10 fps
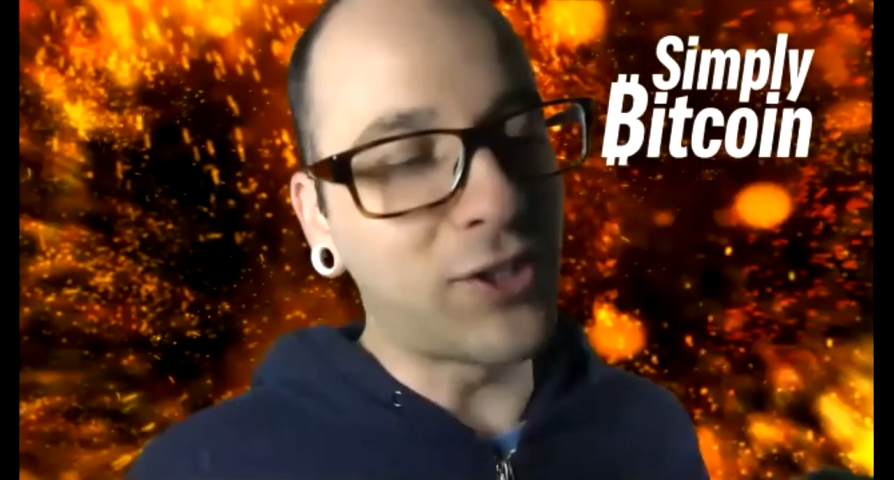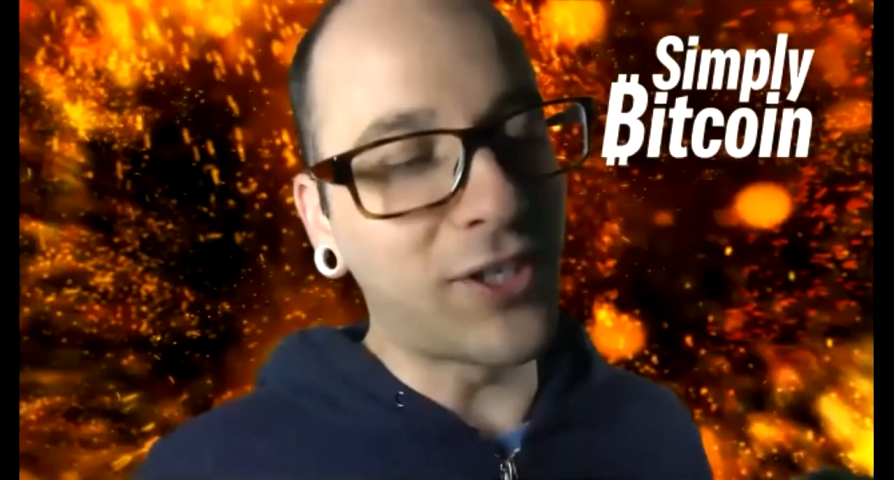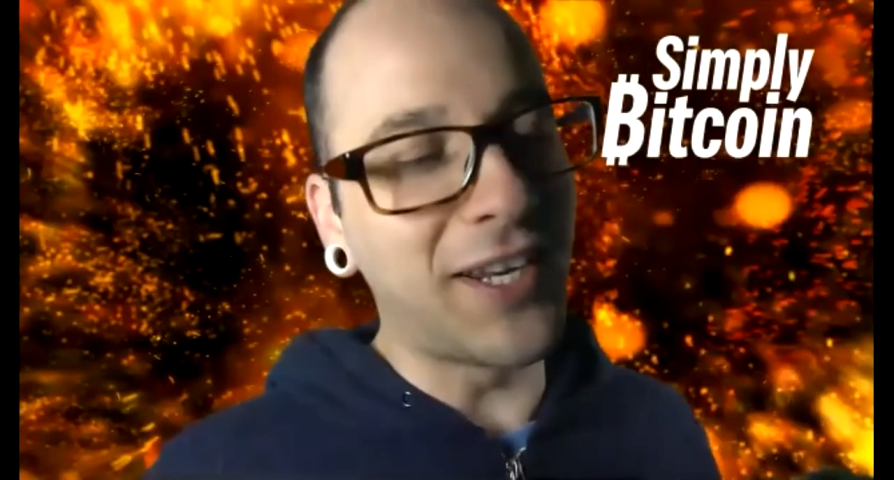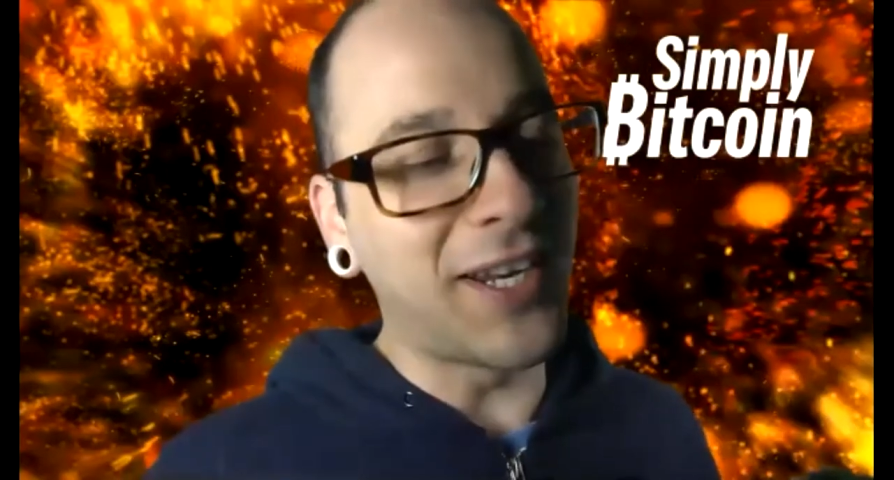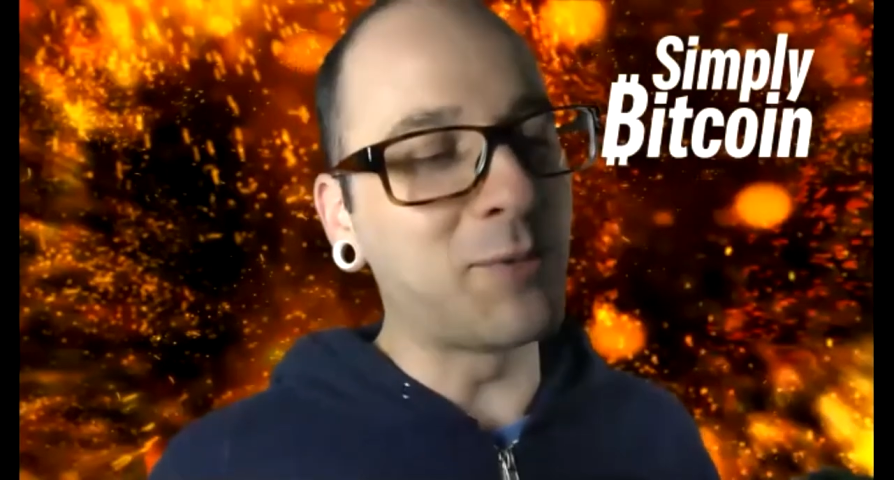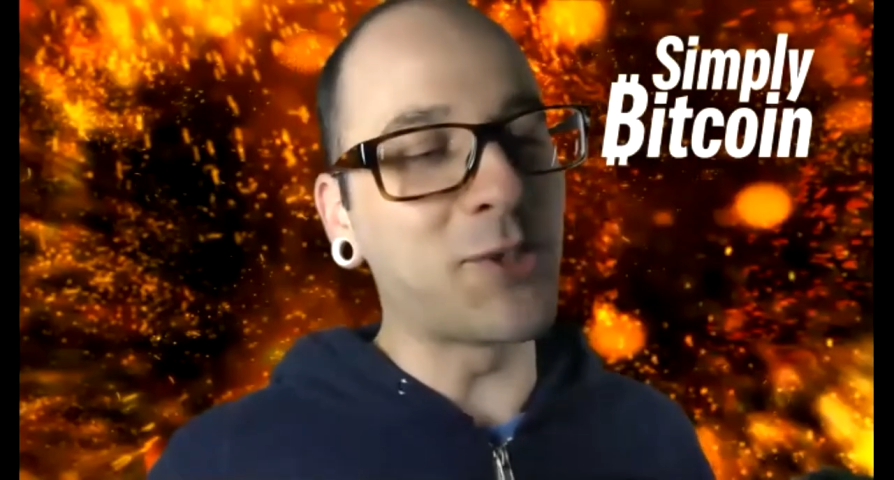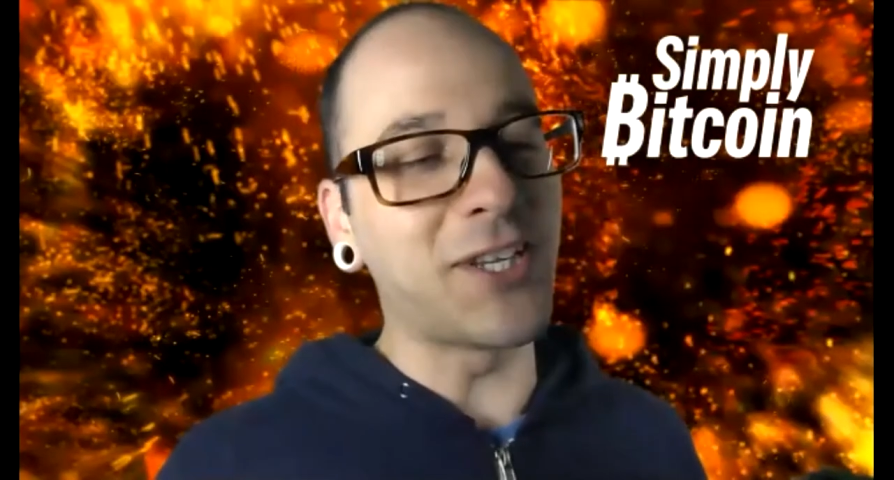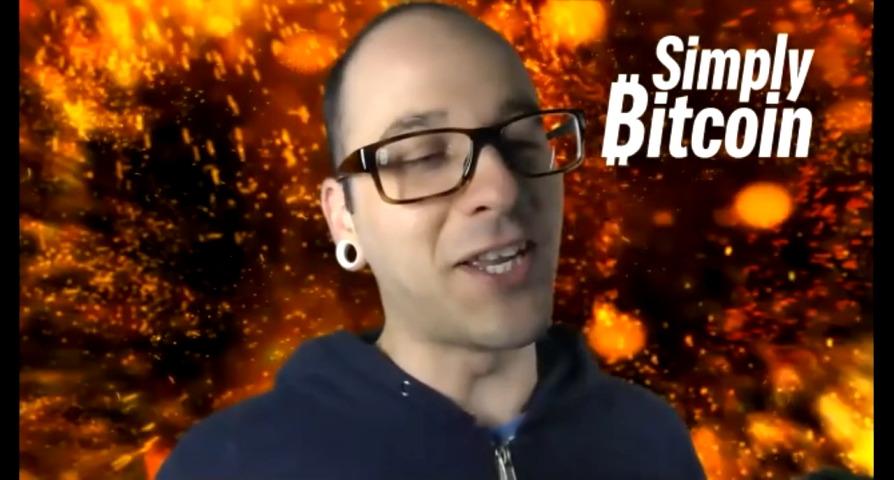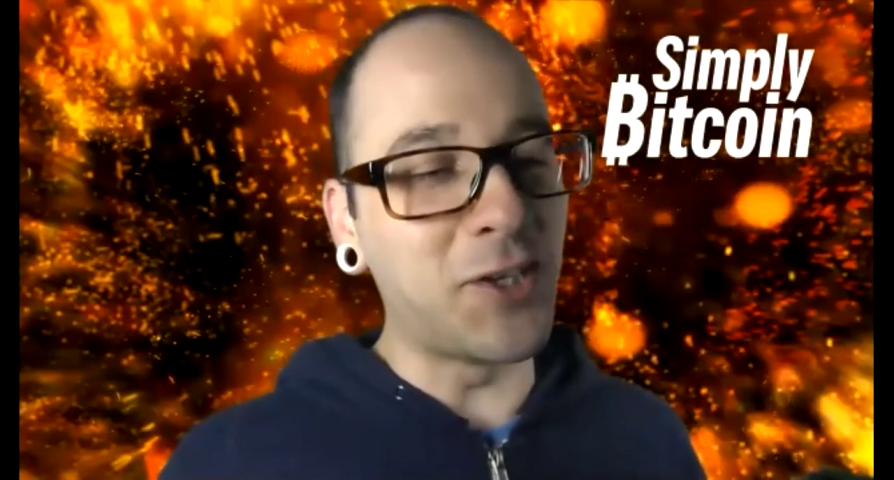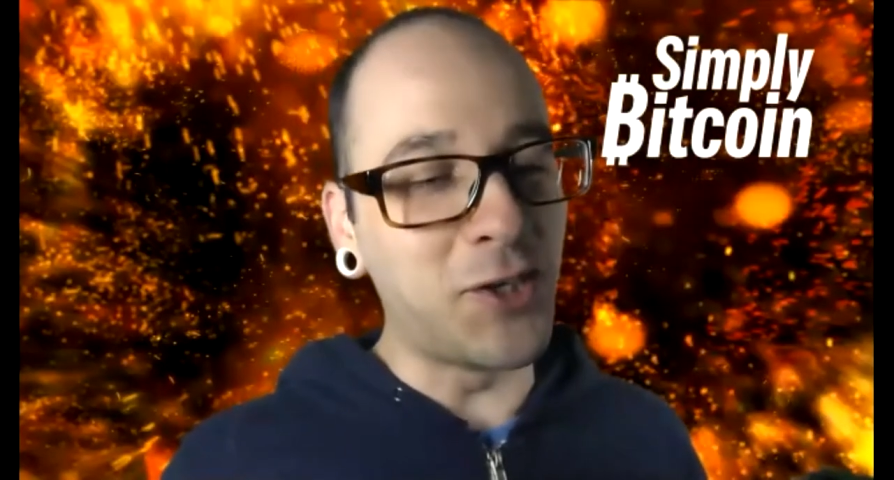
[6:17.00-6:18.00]

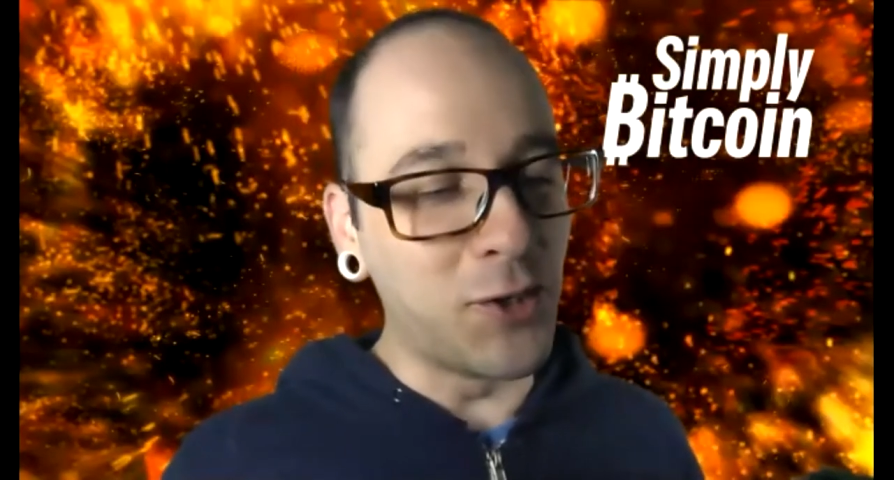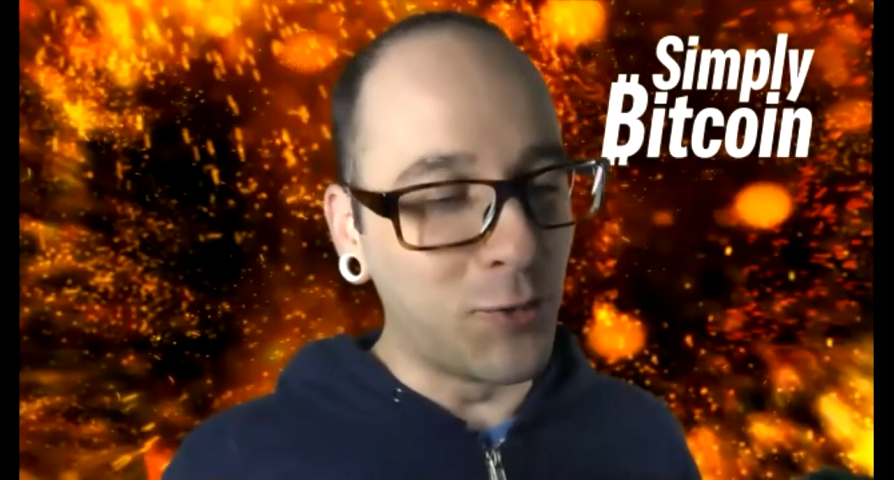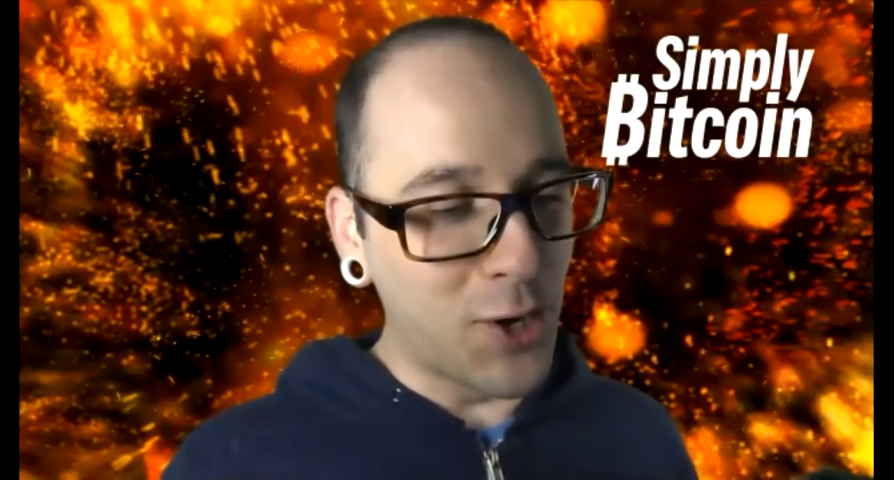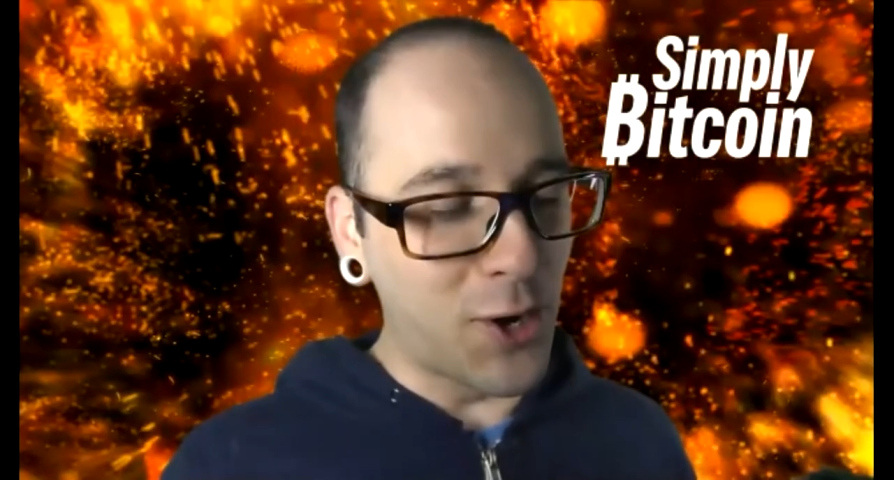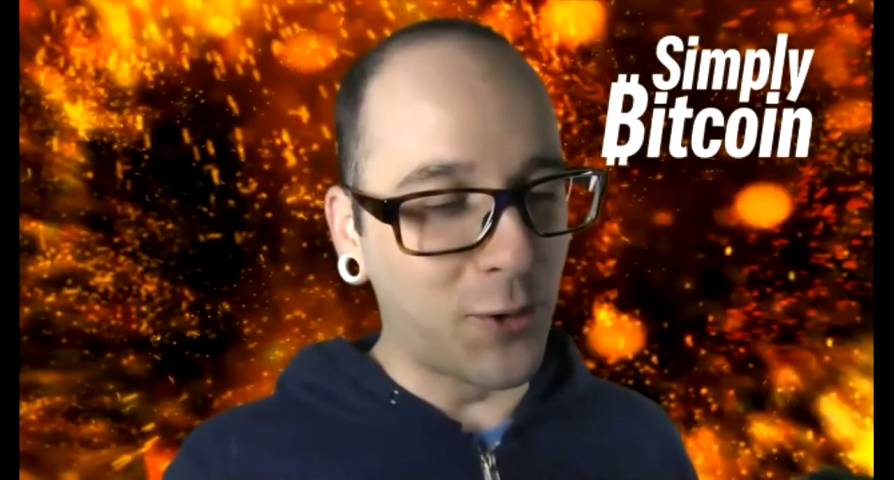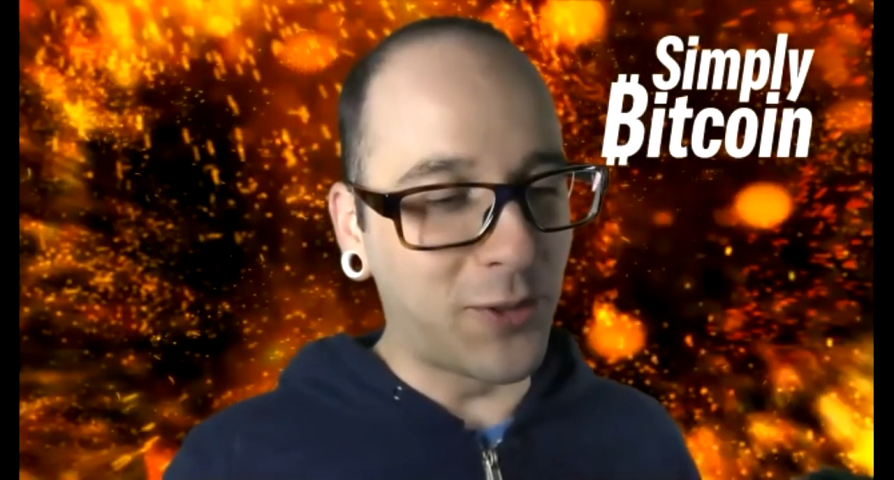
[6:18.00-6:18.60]
letting you know